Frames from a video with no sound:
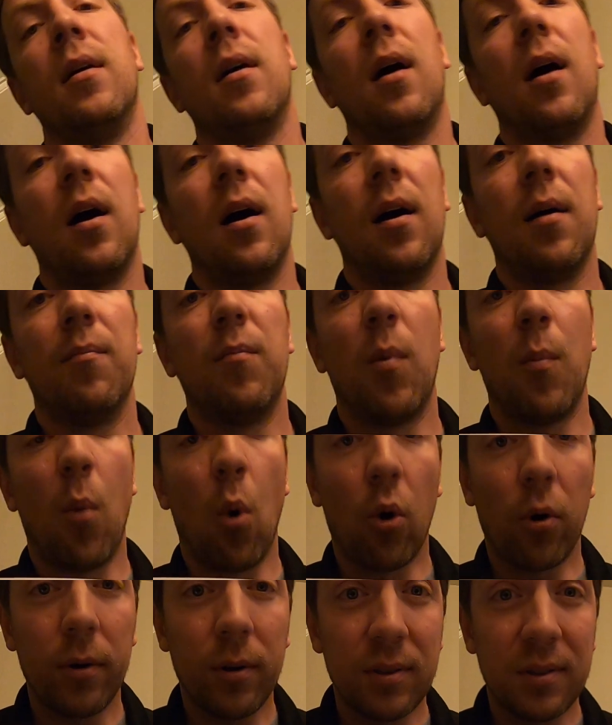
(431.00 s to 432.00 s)

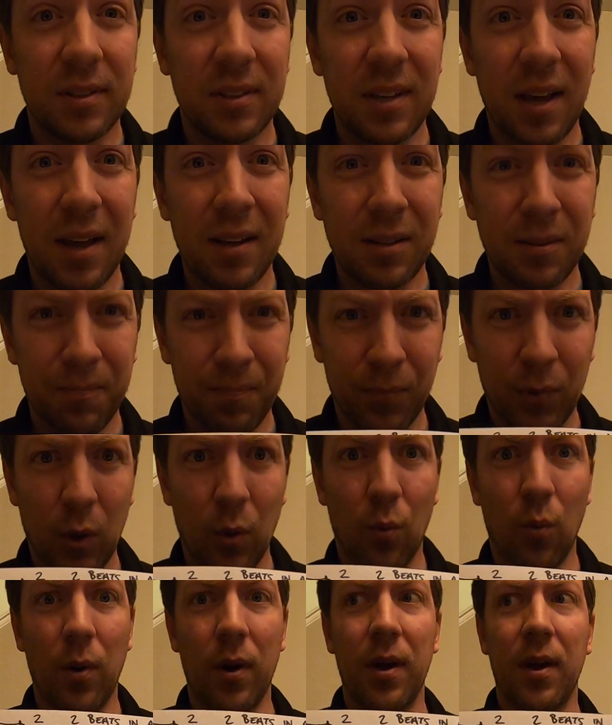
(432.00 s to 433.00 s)
memorial set
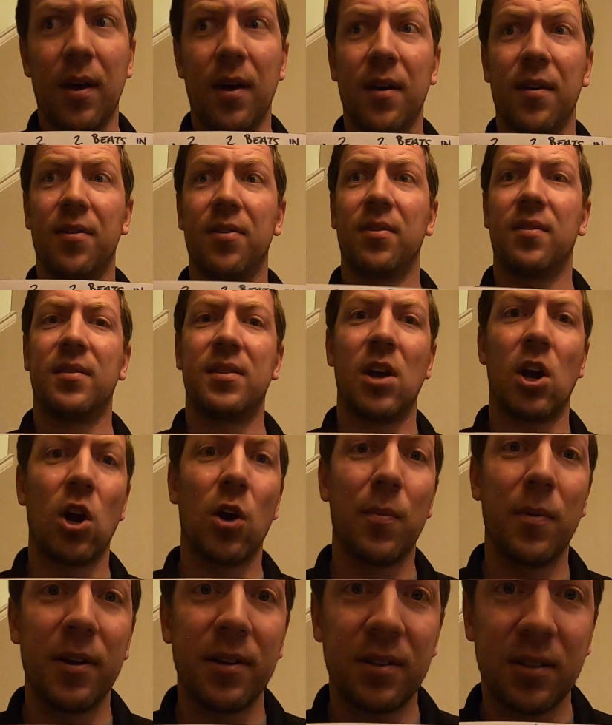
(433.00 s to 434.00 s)
with
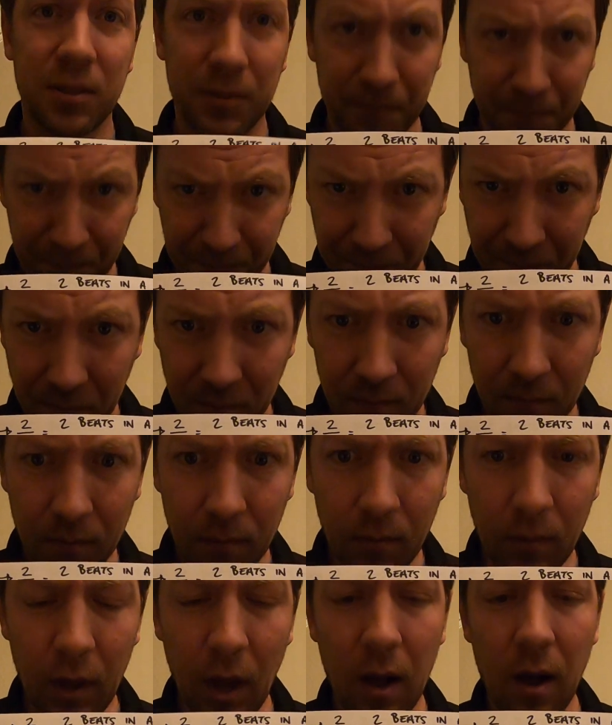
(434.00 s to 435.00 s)
Terabis
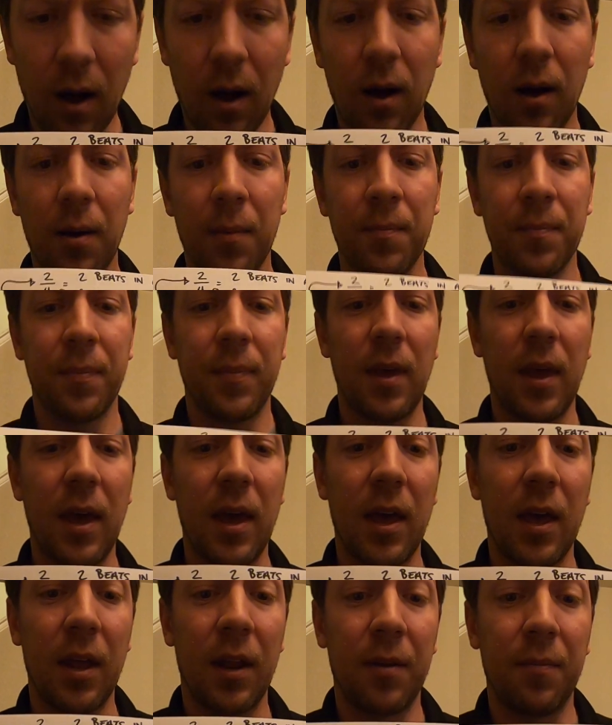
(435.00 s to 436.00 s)

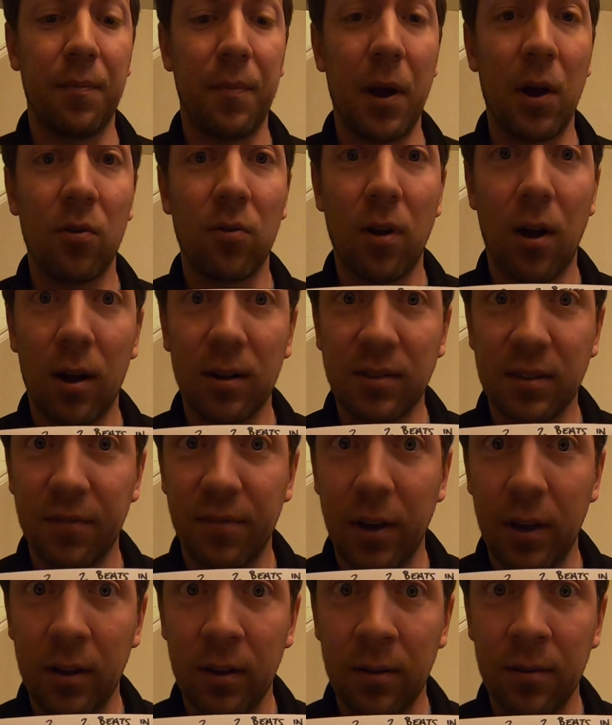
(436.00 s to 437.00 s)
and Baron
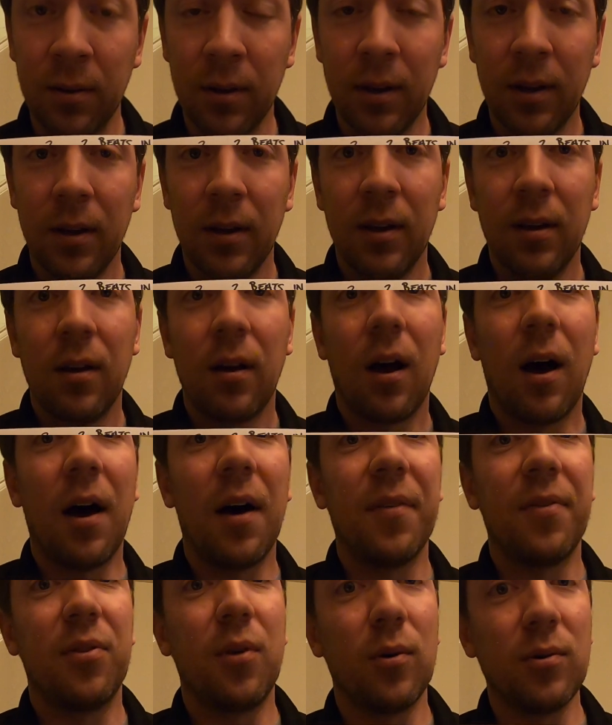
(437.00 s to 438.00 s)
Oxavaden,
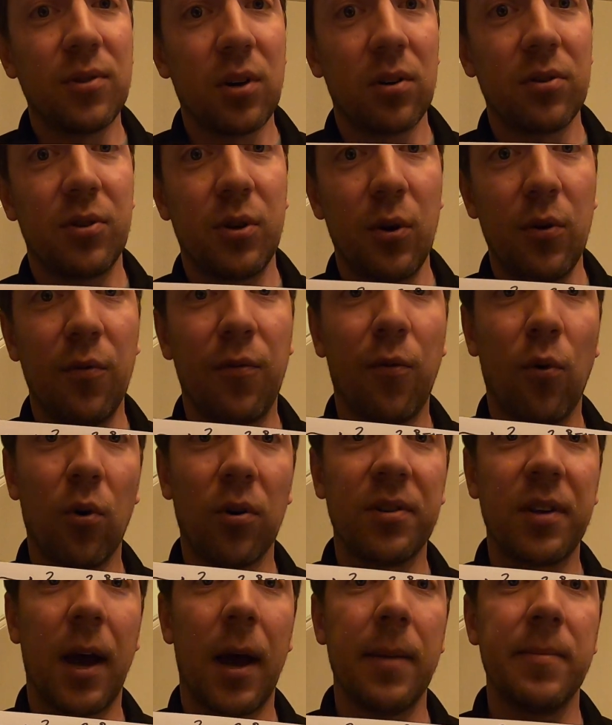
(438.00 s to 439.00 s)
those are
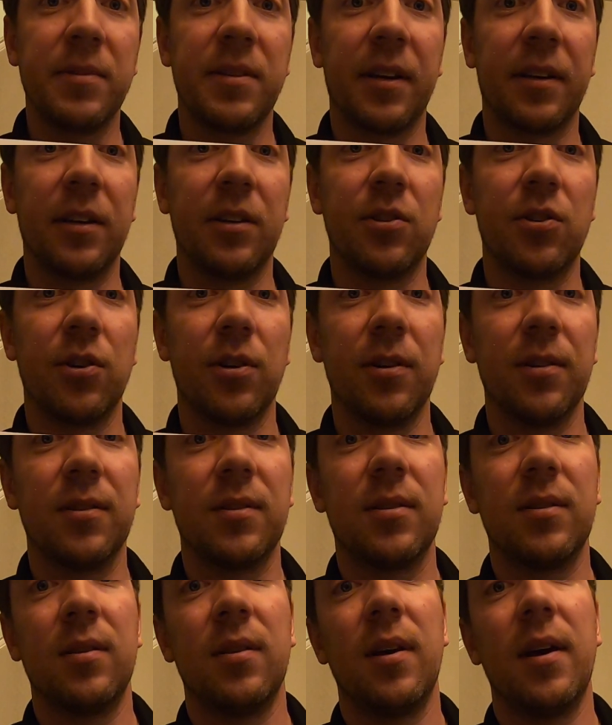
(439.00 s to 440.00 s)
2/4 time
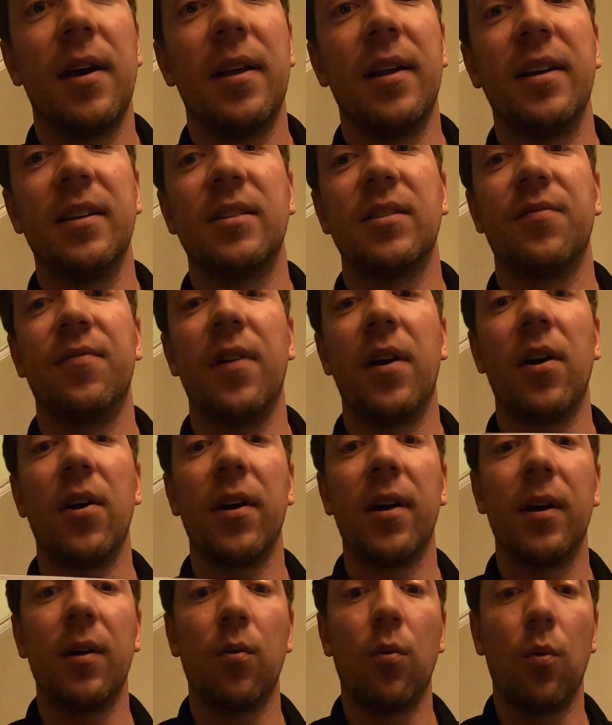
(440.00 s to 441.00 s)
signatures, and it's
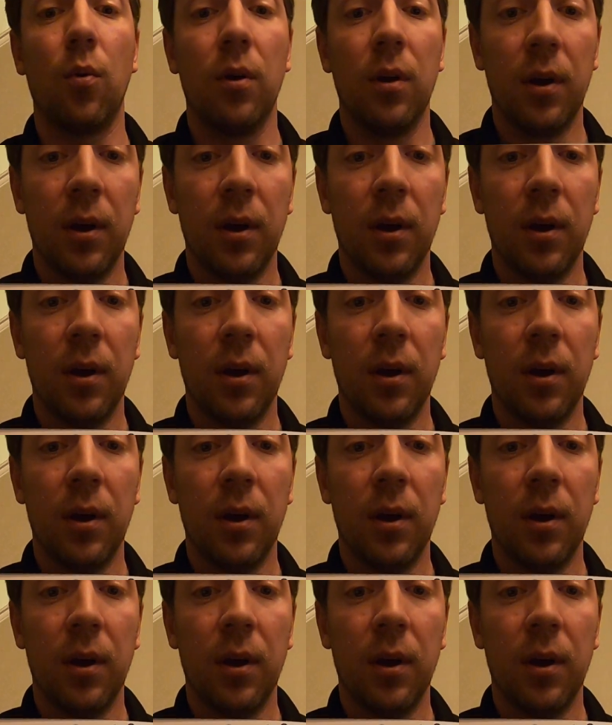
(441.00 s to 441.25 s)
very